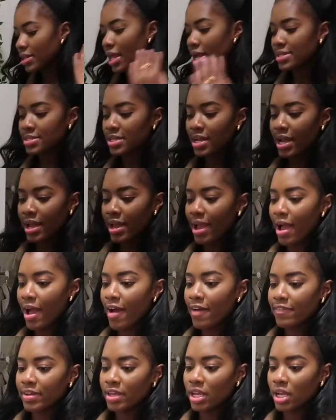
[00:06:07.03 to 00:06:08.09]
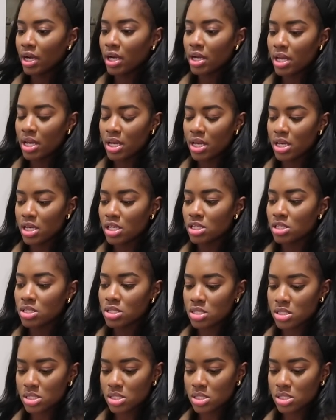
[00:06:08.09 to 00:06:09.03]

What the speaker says: Next thing I have here is,